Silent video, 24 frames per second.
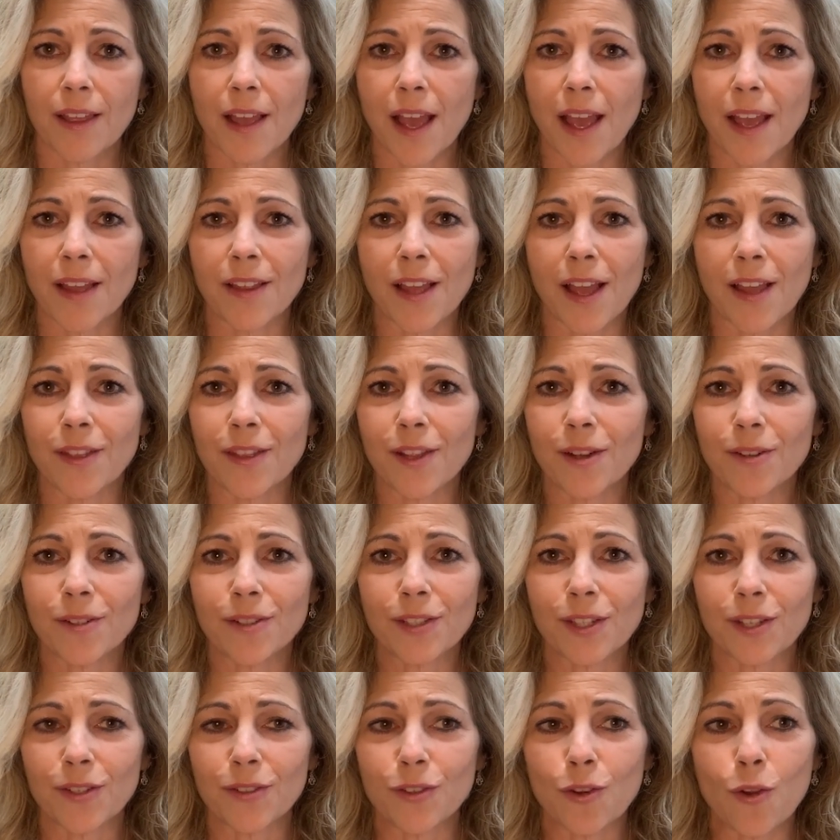And
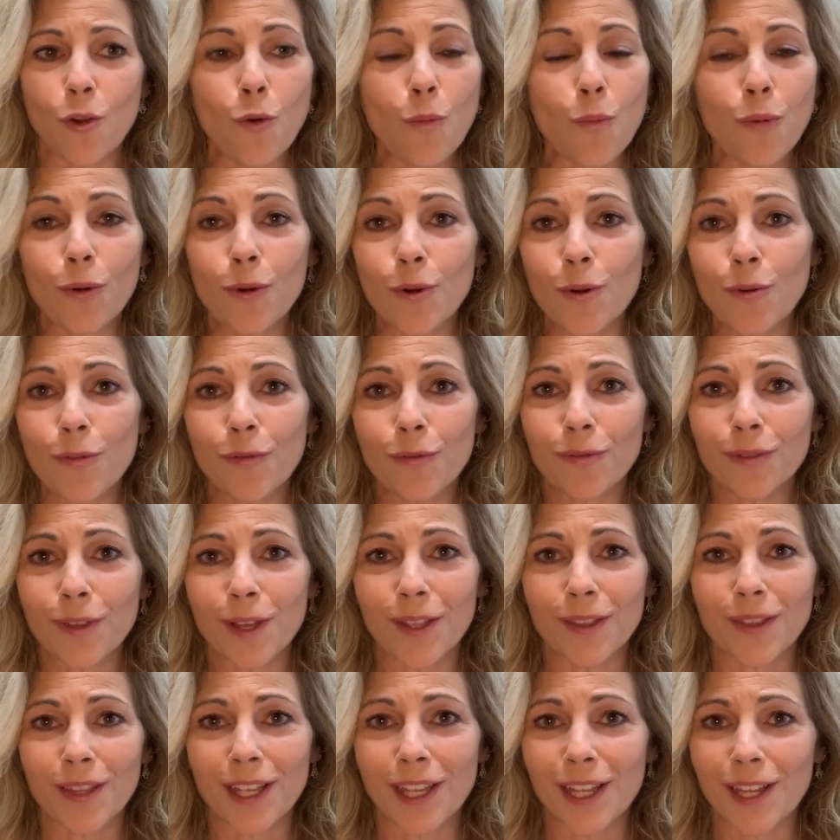there's no proof
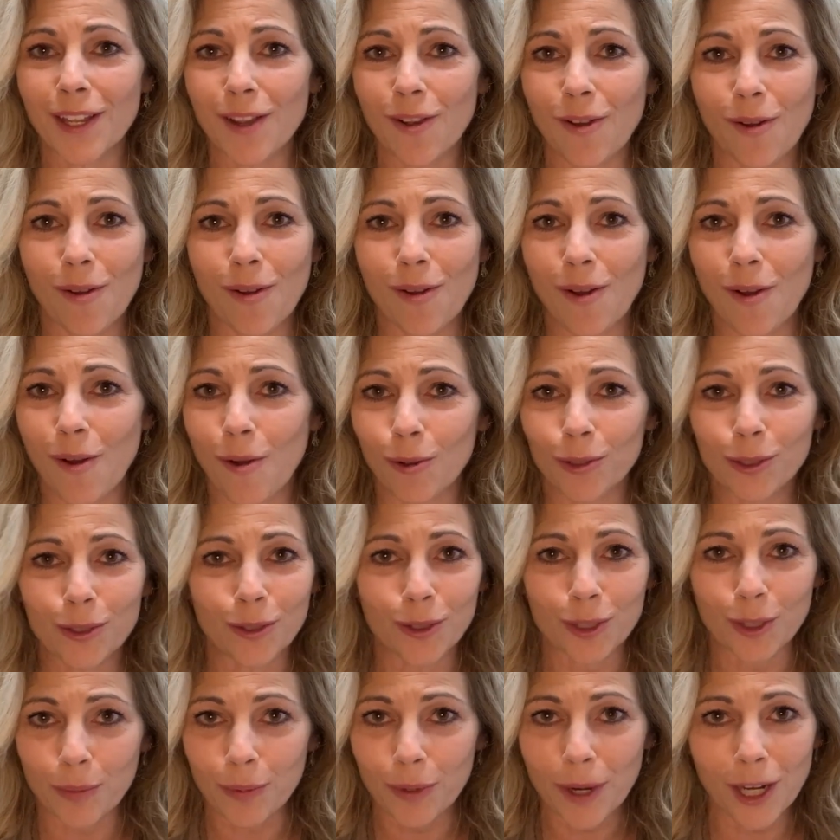that they alter
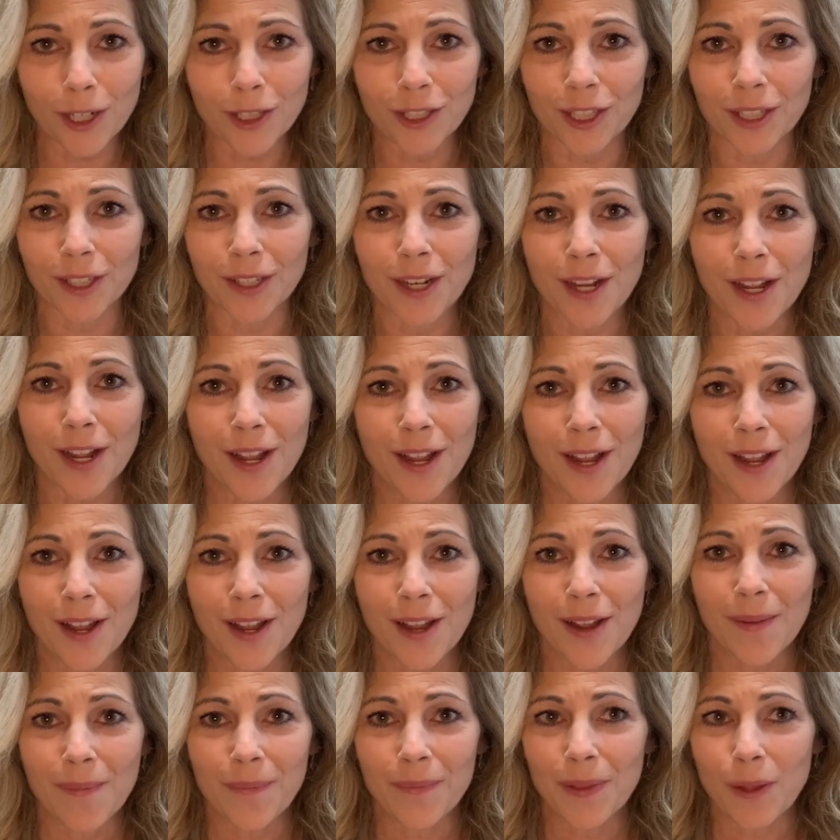depression
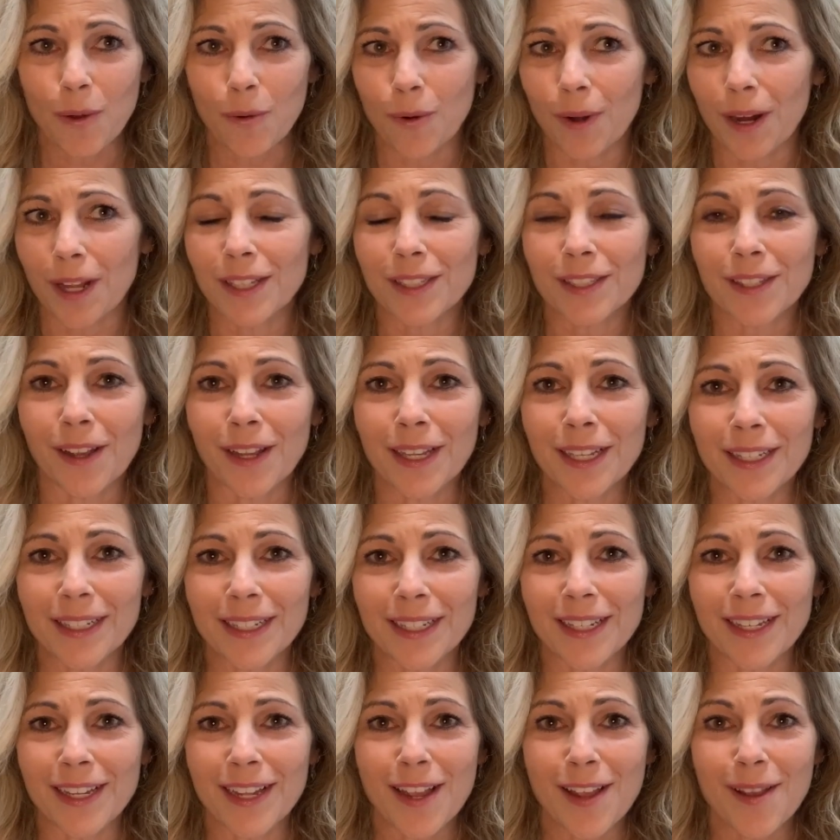or
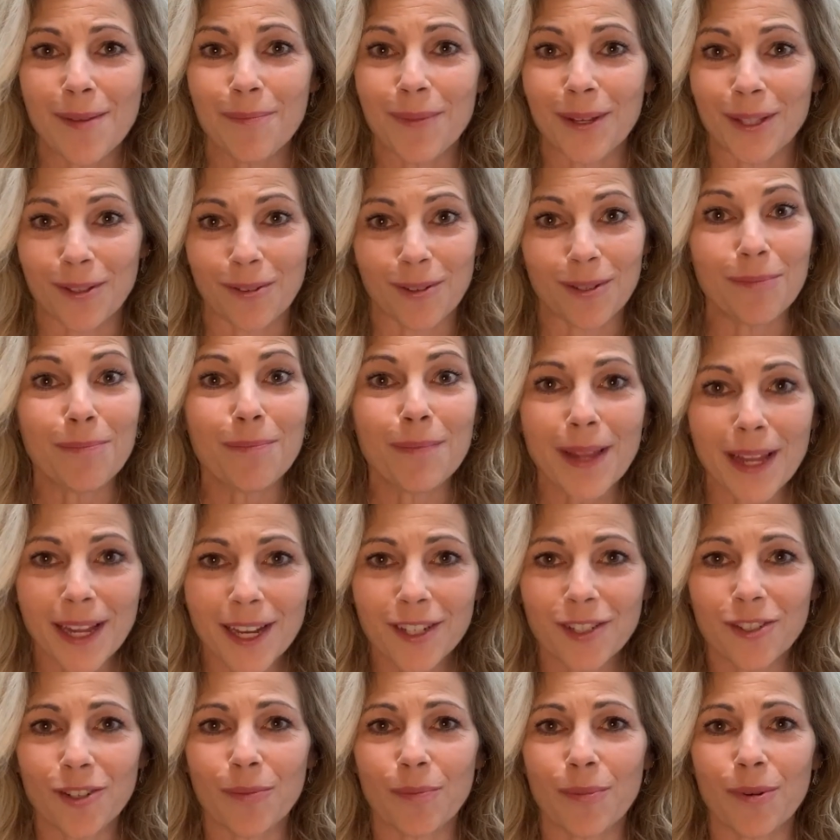anxiety, but there's
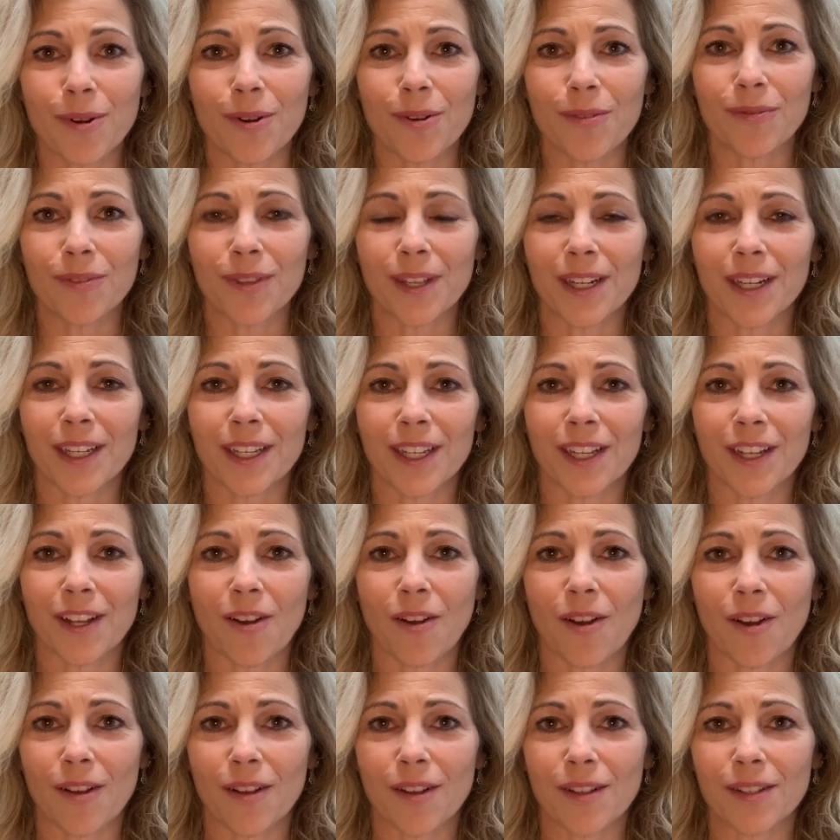major proof that it can
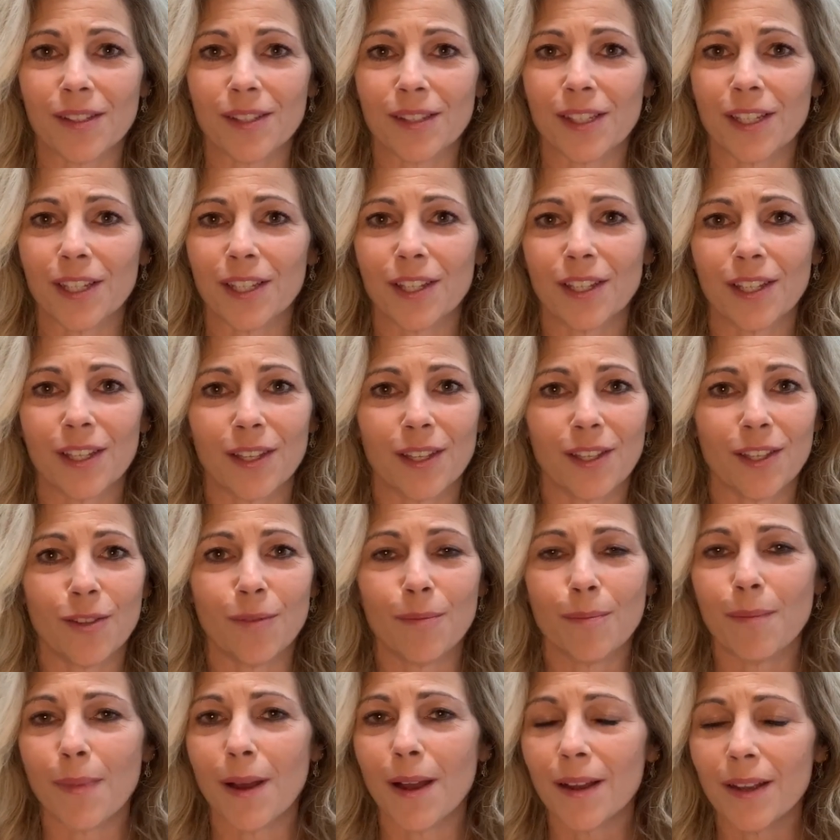cause
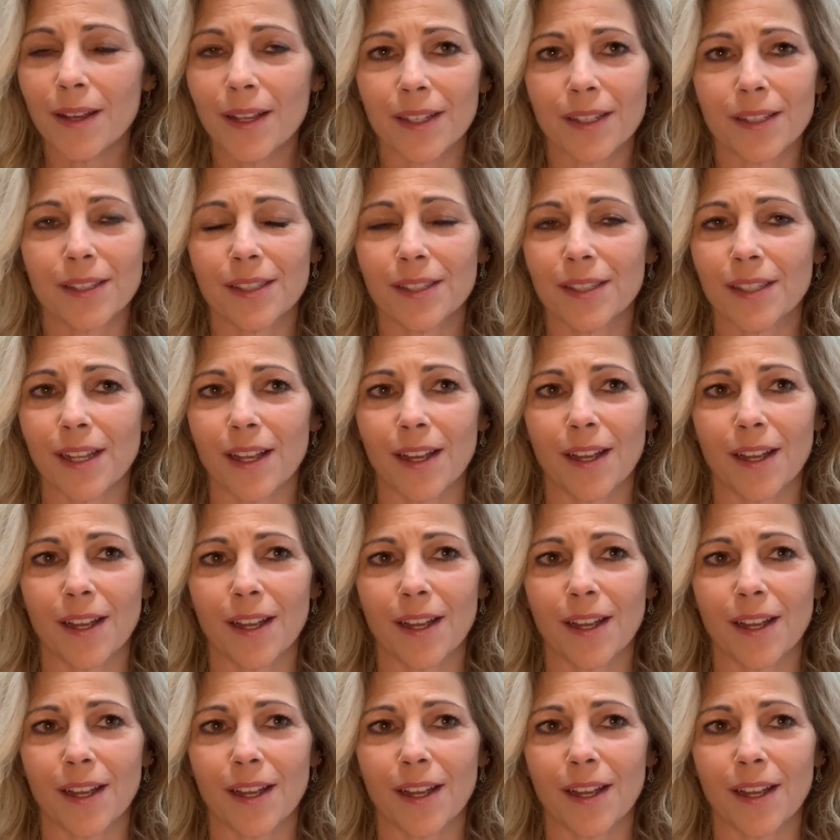humongous